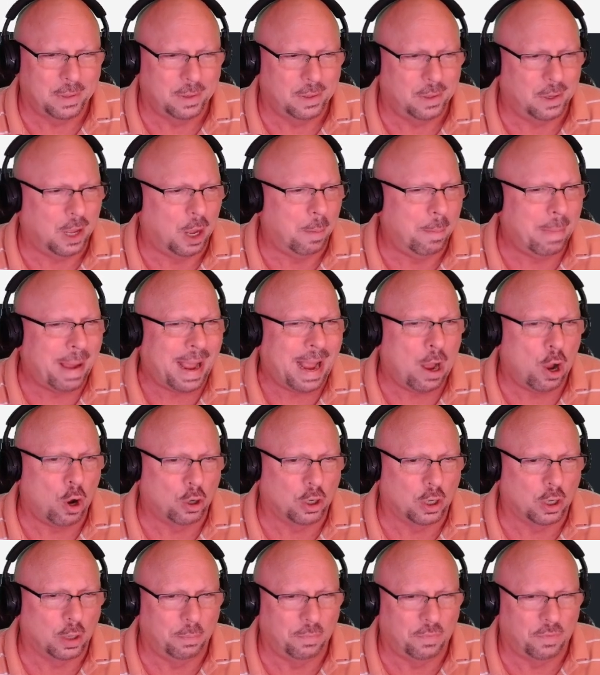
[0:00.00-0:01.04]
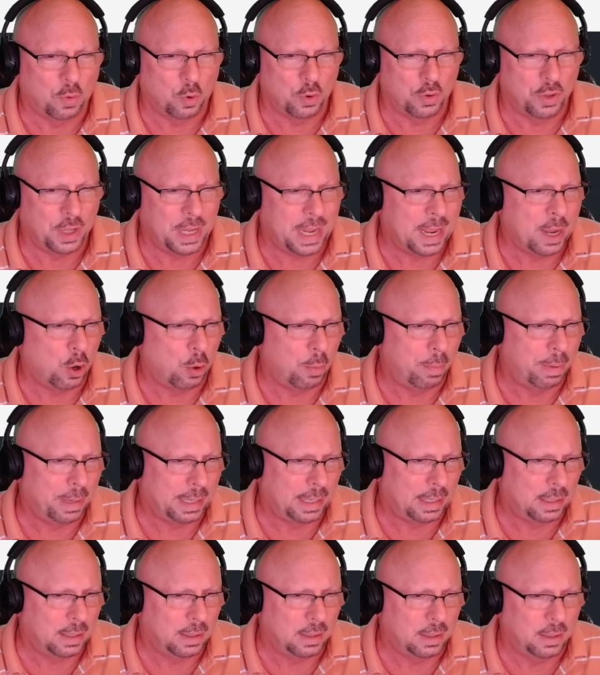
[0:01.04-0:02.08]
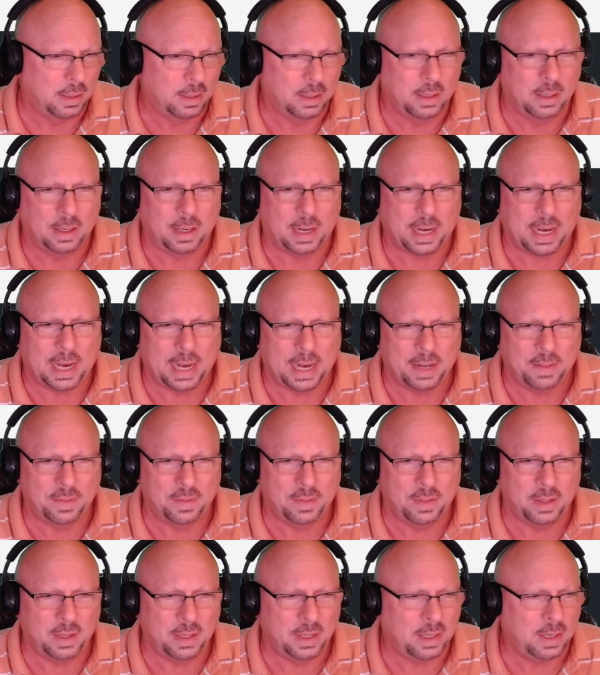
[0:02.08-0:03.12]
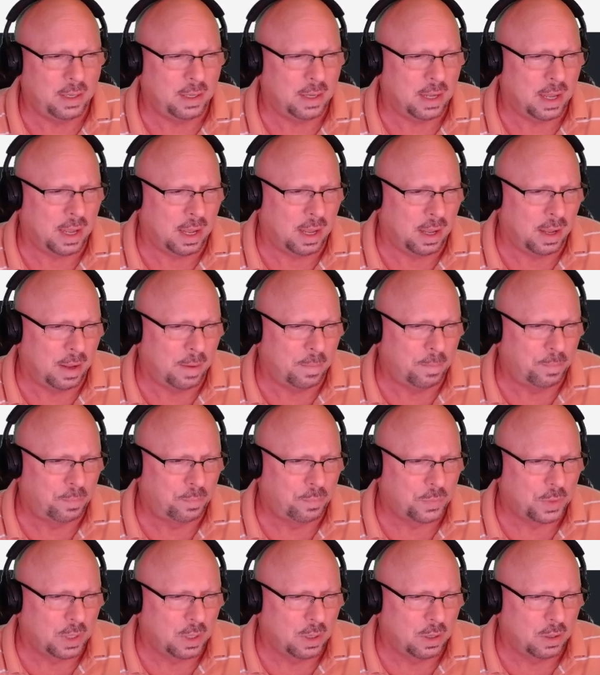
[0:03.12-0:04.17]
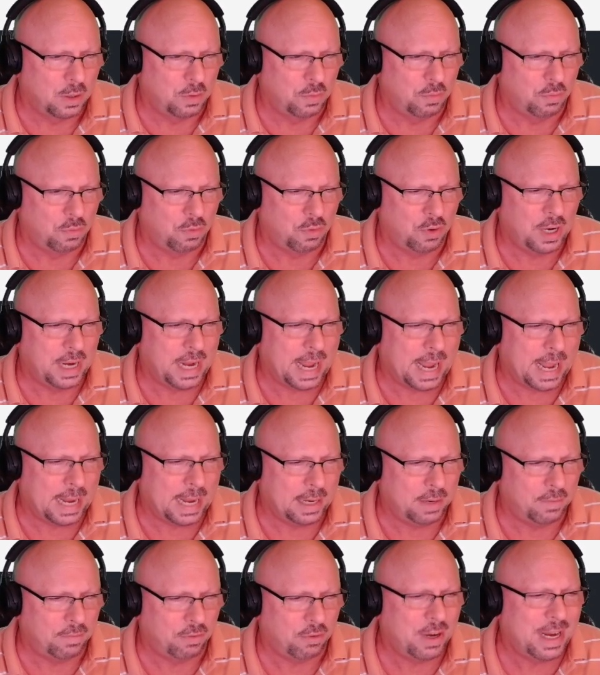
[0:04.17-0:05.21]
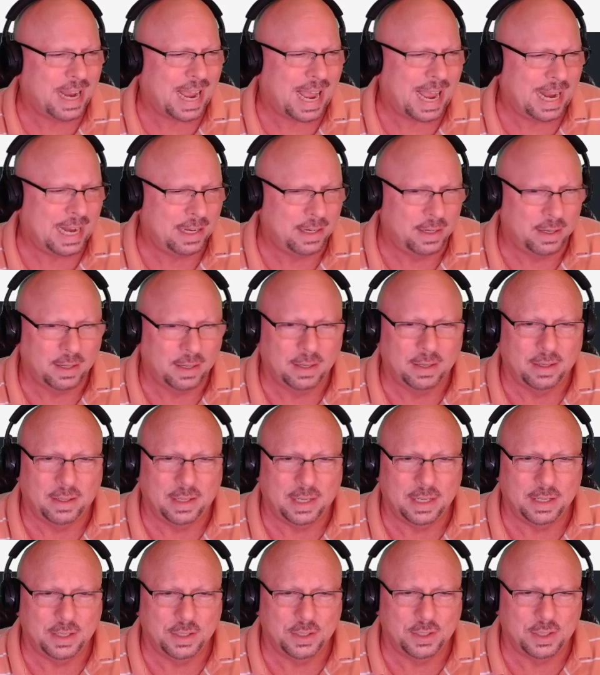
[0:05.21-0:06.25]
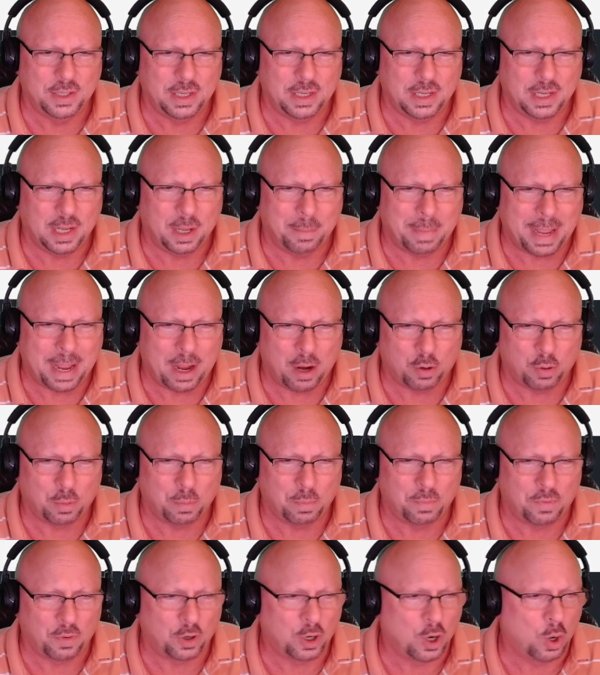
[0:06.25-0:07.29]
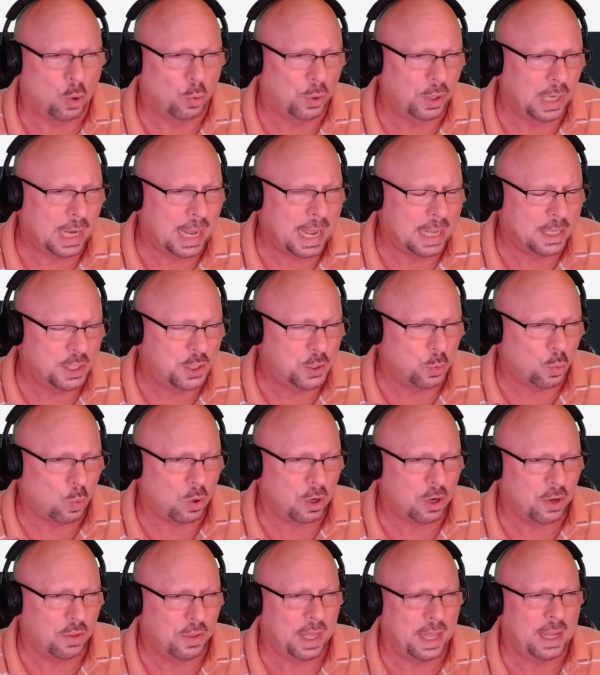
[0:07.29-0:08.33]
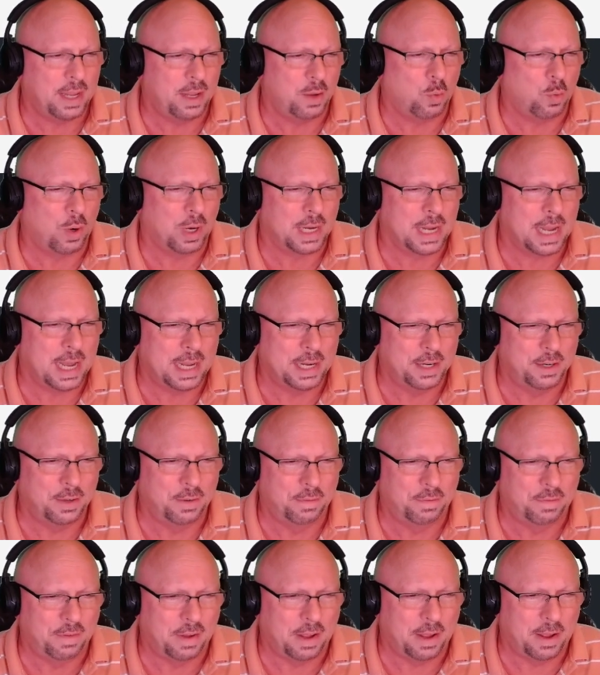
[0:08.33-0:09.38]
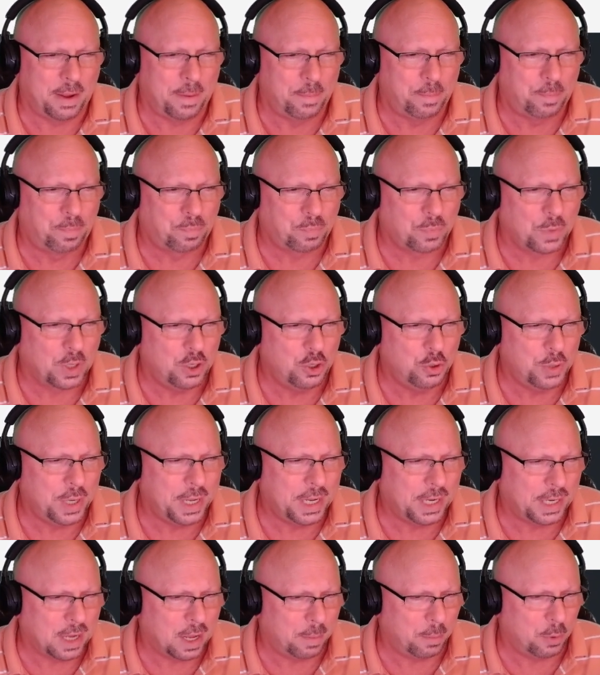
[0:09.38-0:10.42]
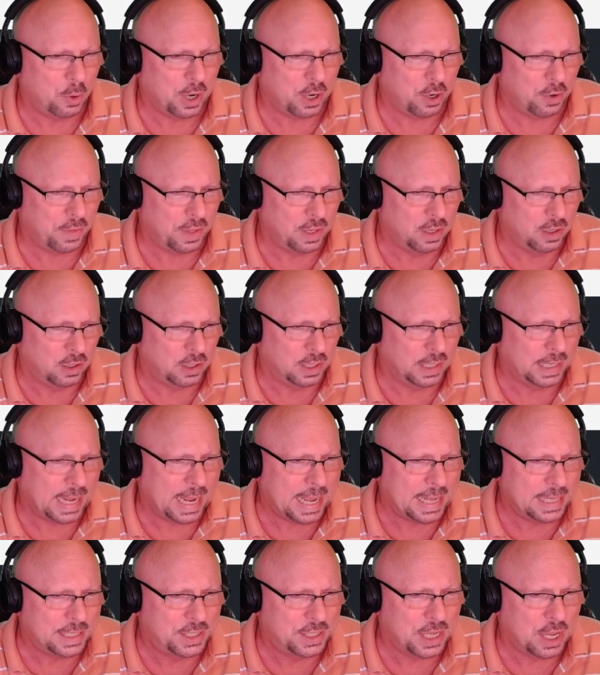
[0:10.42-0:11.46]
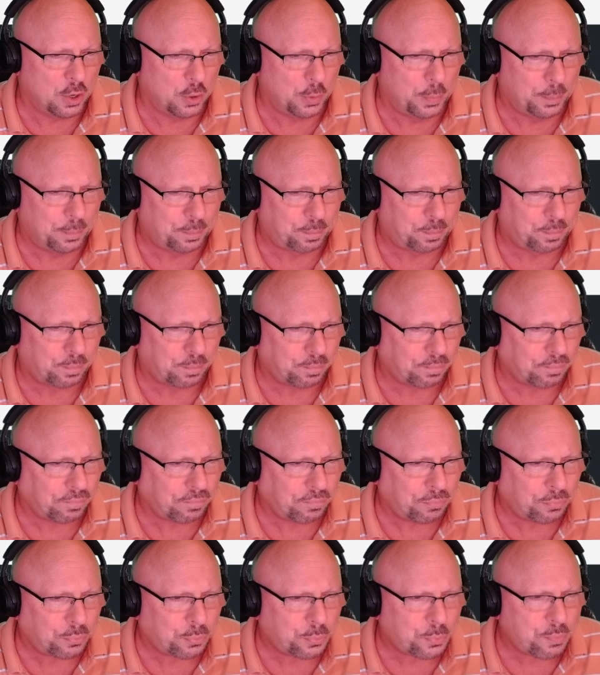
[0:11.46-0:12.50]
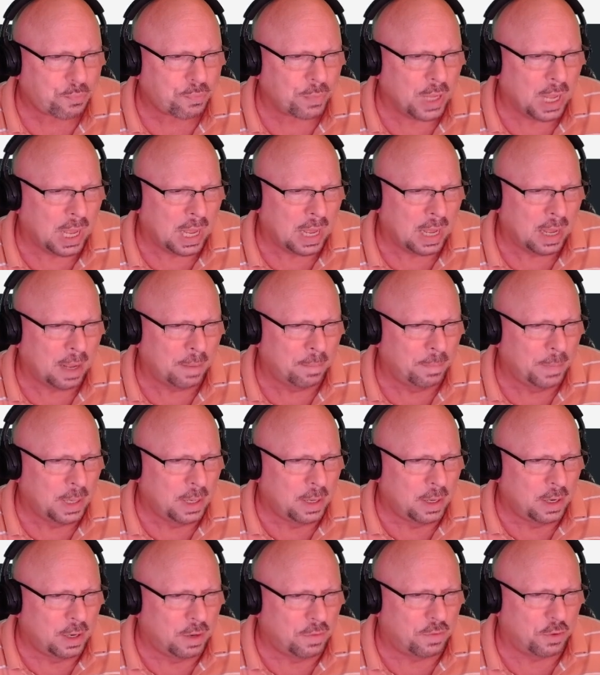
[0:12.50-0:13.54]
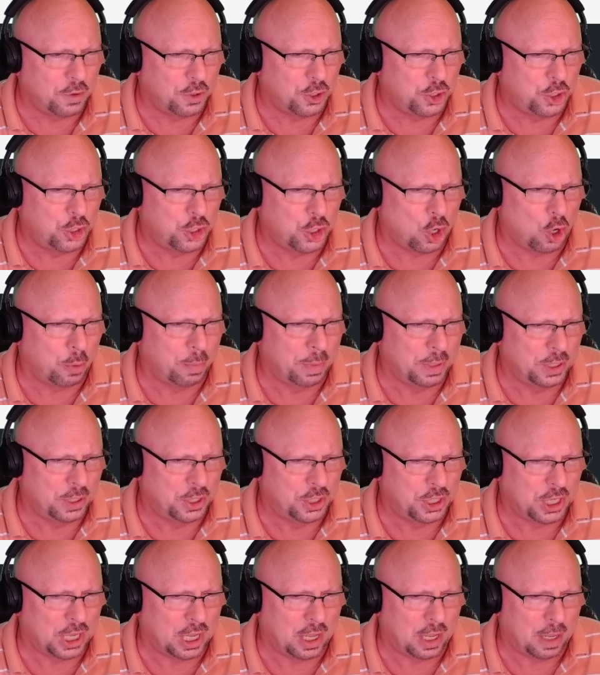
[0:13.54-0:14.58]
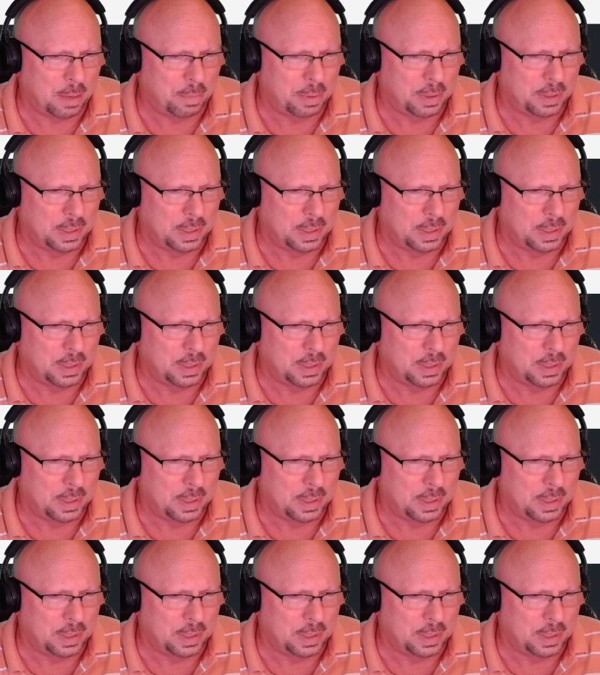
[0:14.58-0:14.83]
amalgam for the Elbing, and the VRIJHEID is the amalgam for Golden Lion. So what kind of unique upgrade are they looking at? So for the German sub,